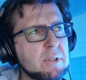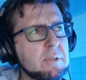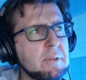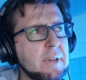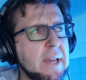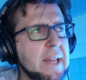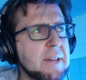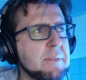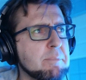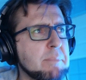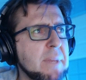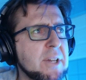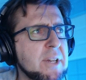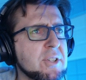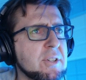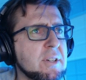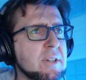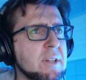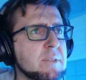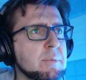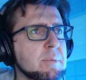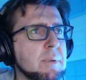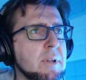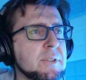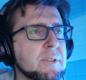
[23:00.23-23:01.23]
to mention
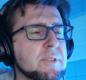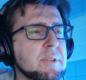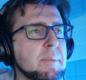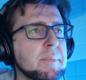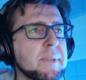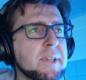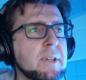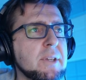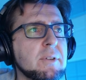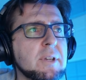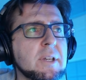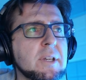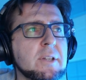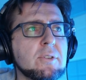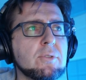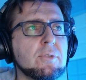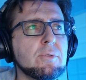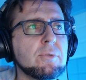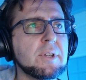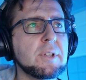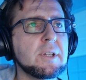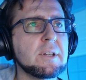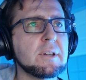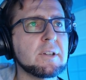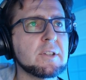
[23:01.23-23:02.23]
as well, something you can do
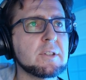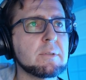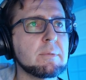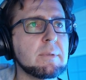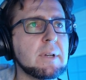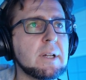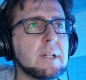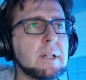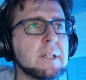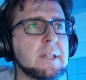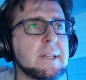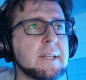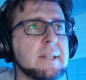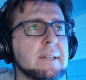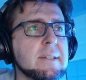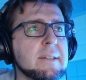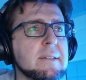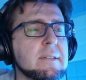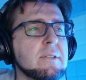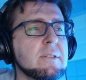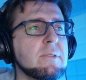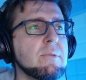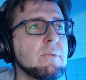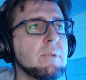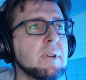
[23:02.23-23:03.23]
here as well
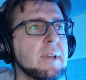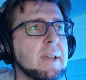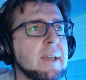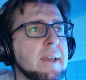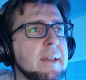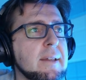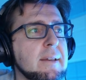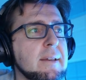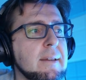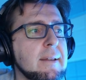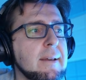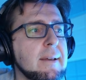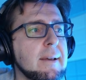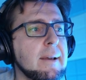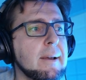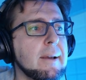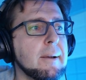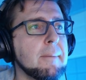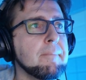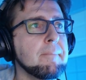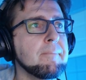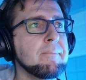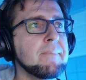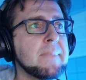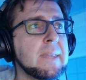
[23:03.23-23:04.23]
is you
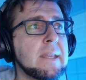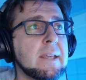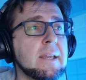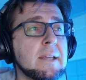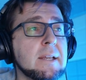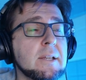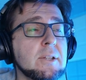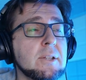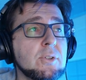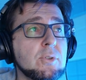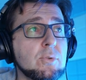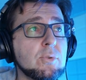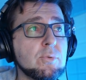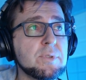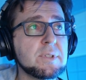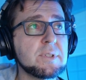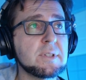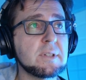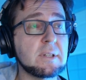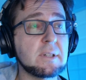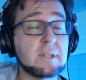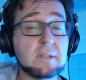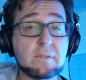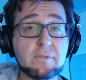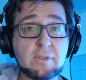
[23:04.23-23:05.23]
can use
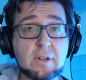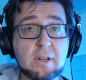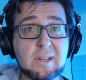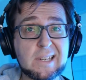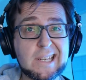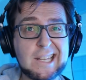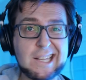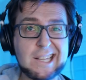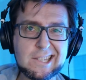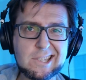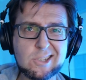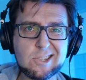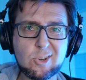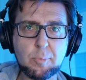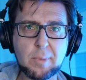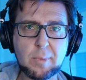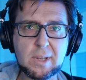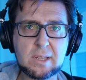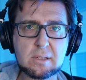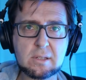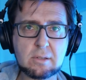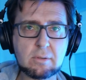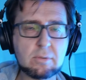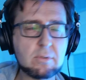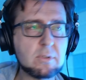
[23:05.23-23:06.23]
a different
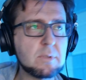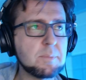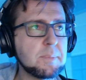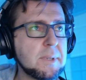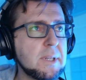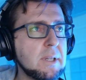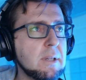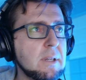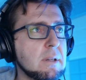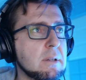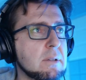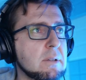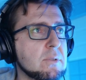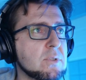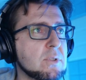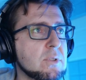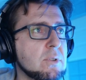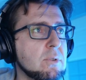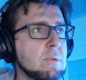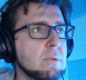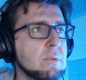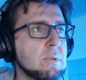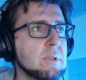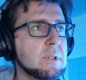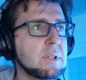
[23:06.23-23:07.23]
instrument, so to speak.
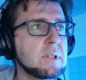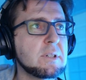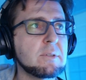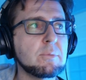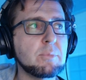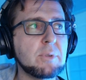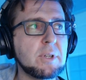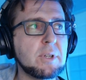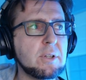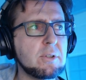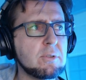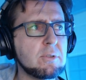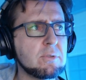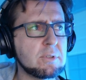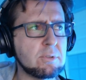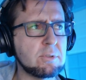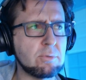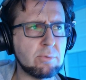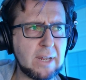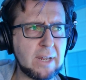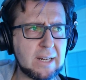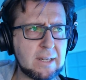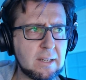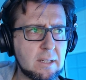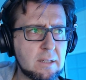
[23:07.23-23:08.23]
So we used the
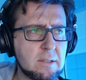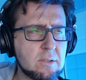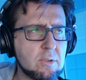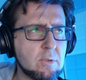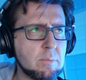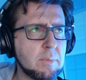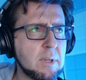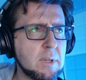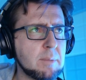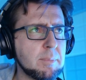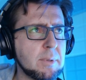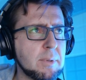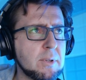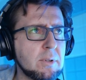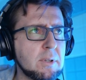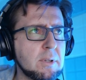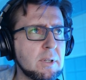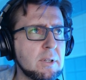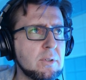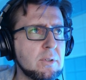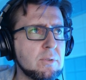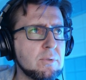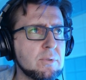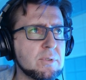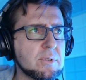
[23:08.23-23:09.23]
red instrument, but you
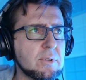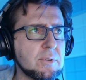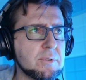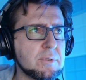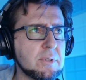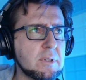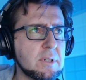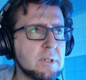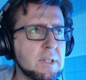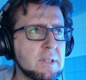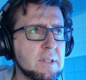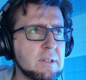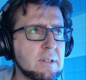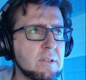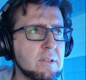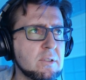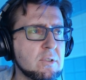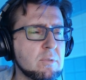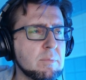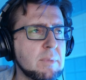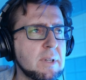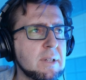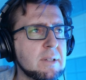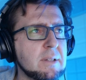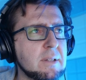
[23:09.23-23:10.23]
can use also this
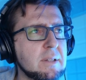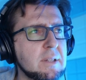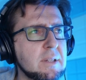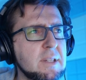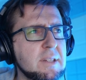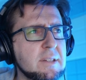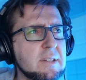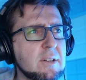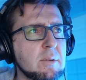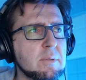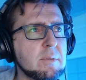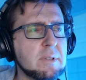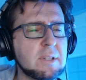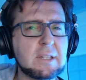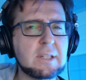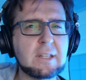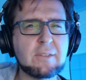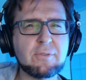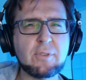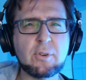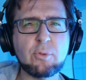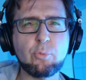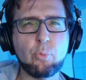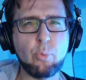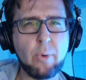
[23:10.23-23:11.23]
instrument. These are
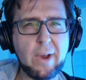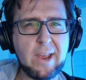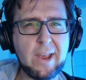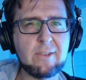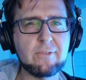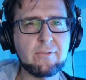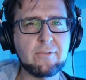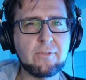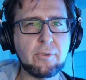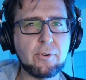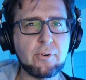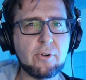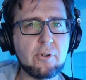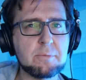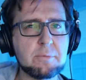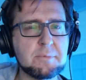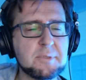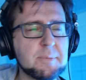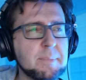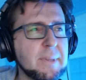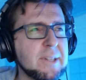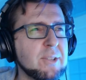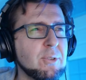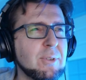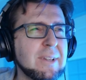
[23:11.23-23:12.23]
different
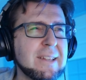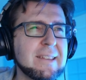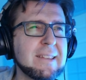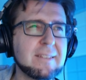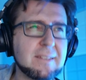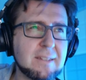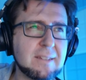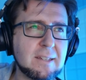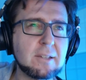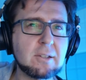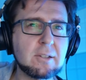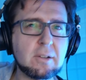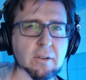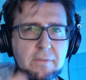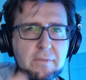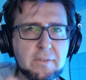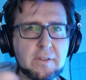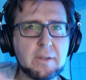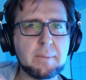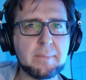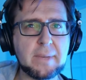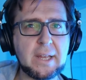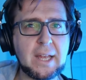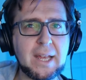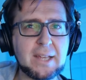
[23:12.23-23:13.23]
waveforms, but you can think of
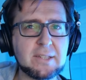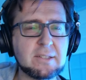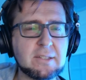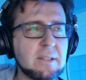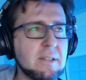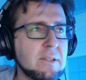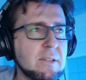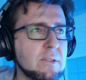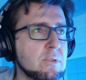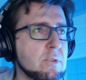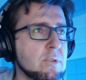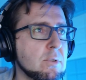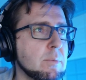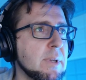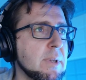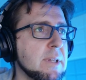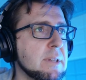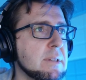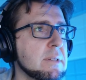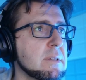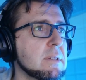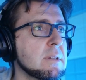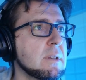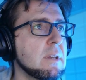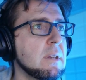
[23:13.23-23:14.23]
them as instruments.